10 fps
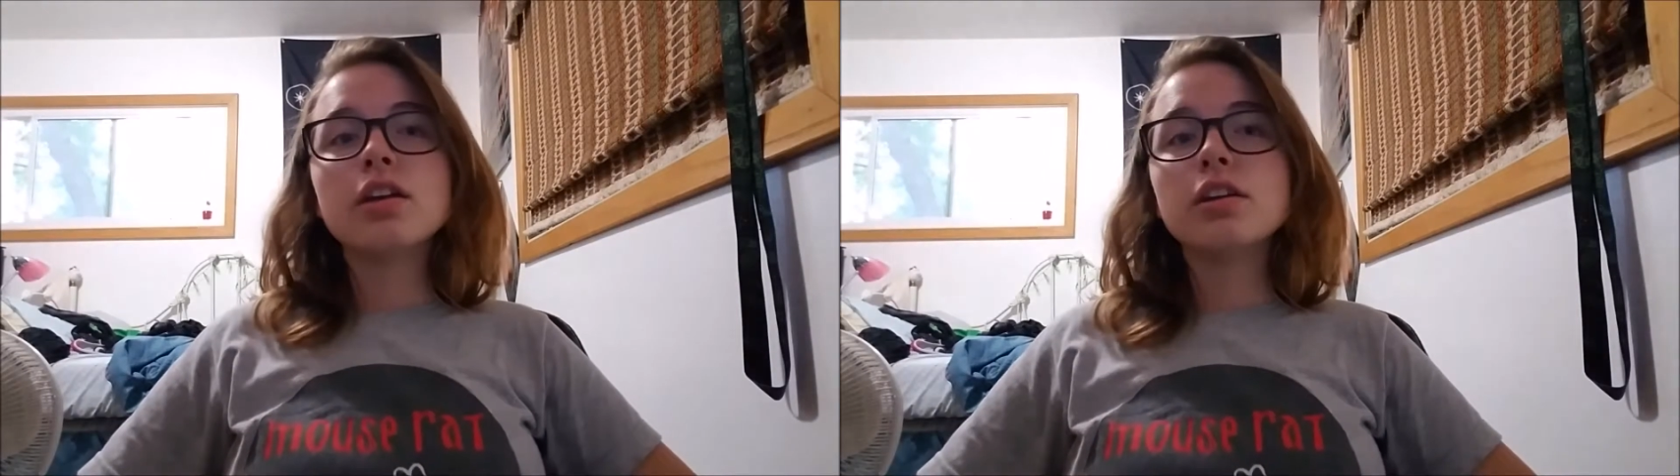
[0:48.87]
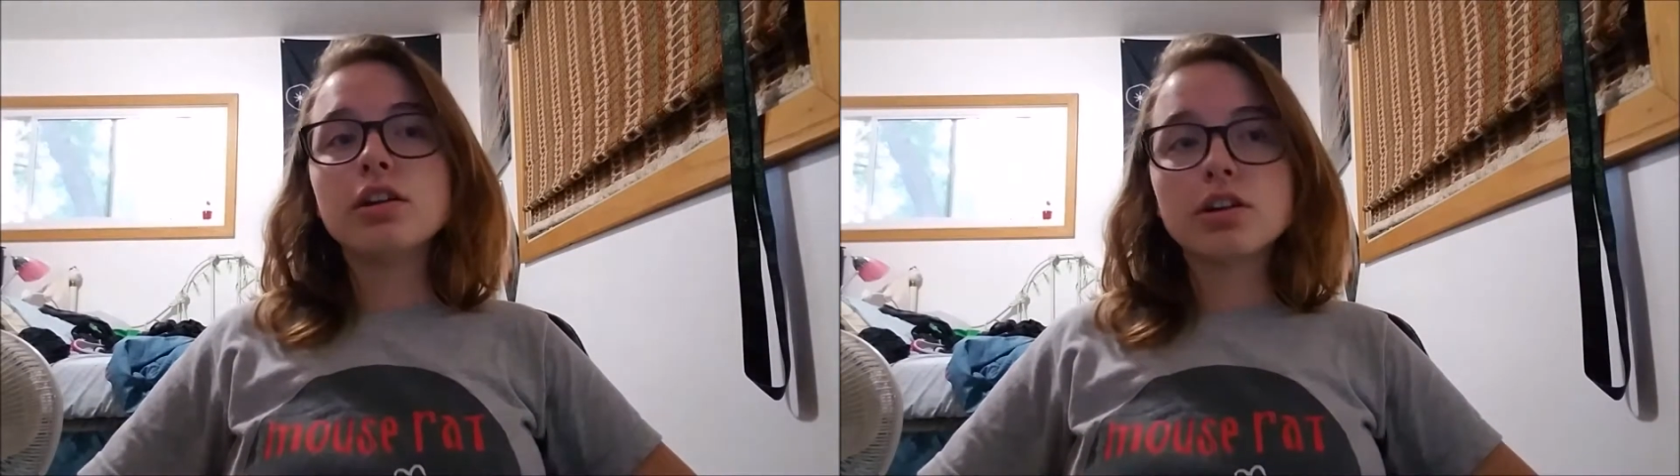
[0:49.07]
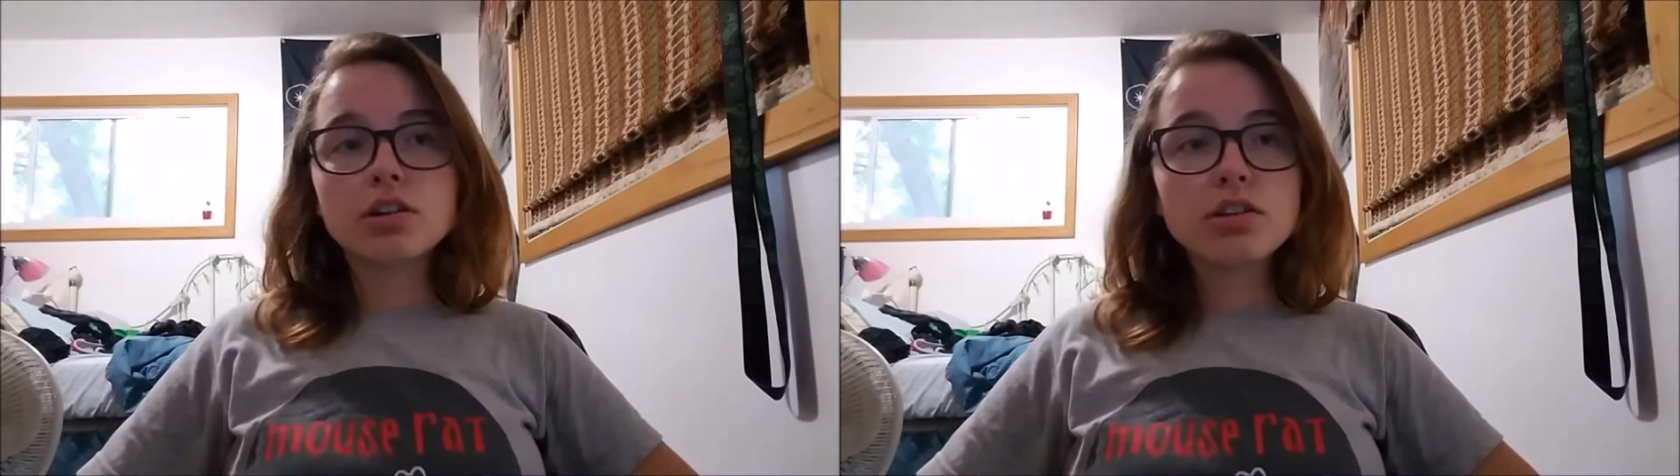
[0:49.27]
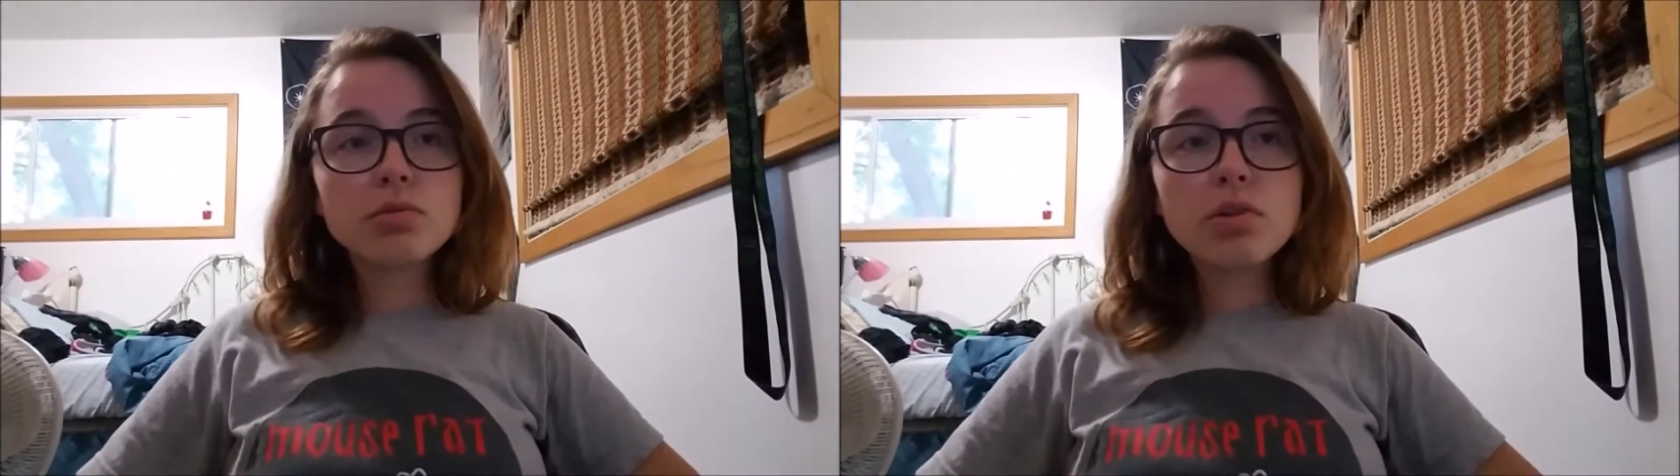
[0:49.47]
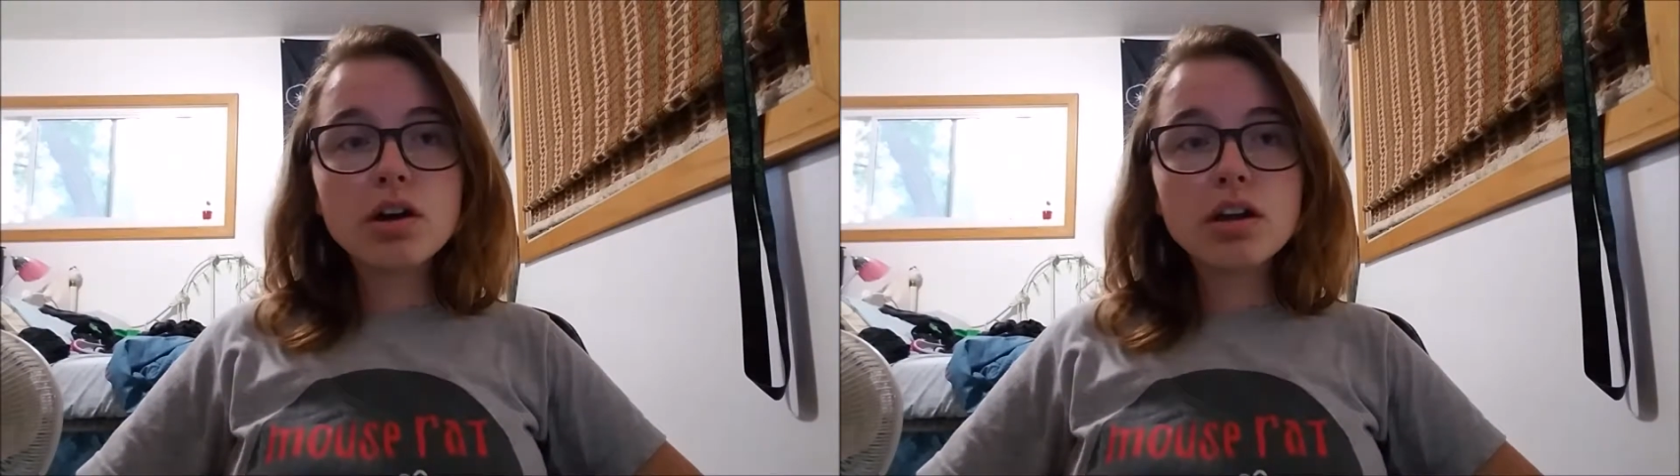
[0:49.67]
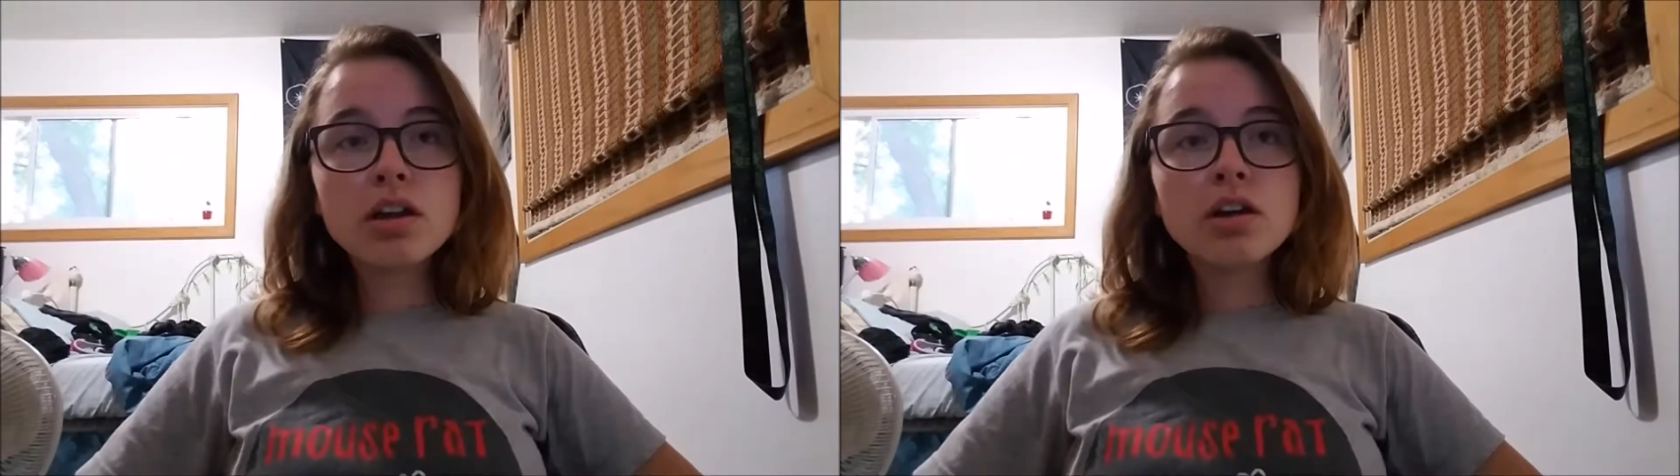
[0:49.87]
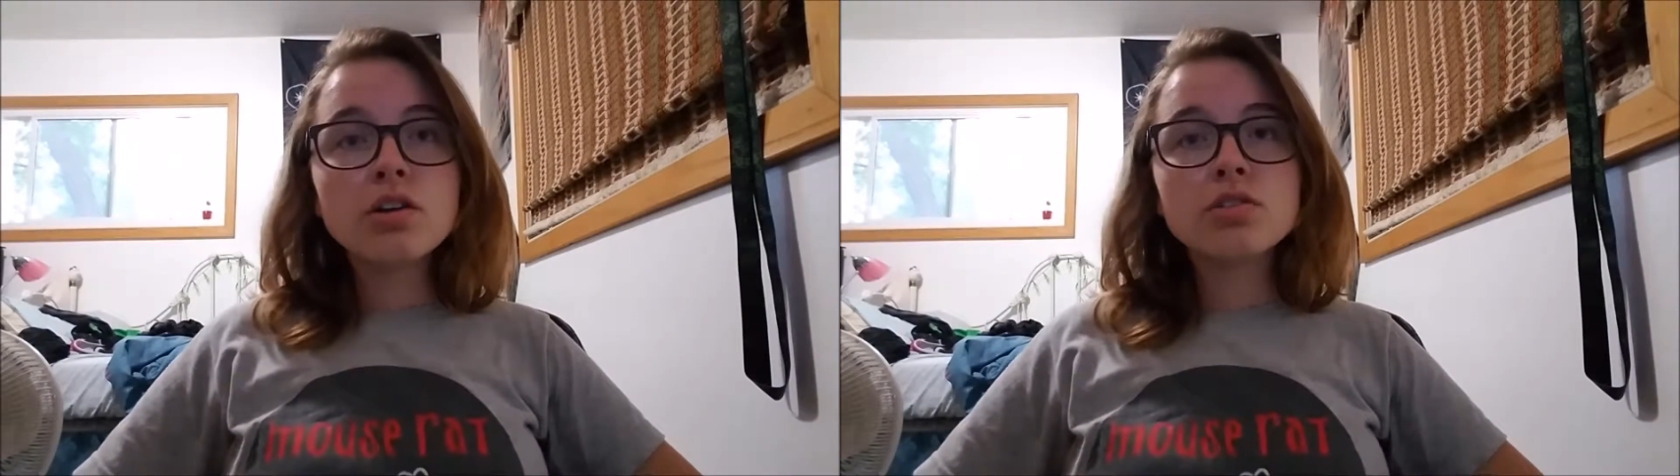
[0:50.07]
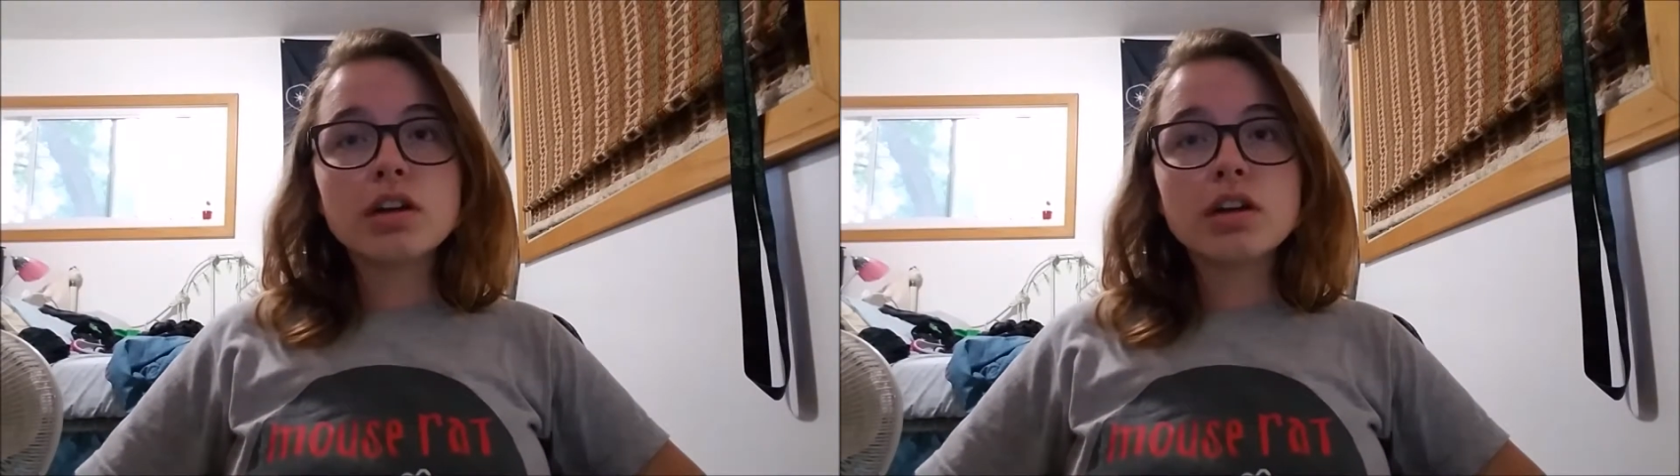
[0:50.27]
You're the one who's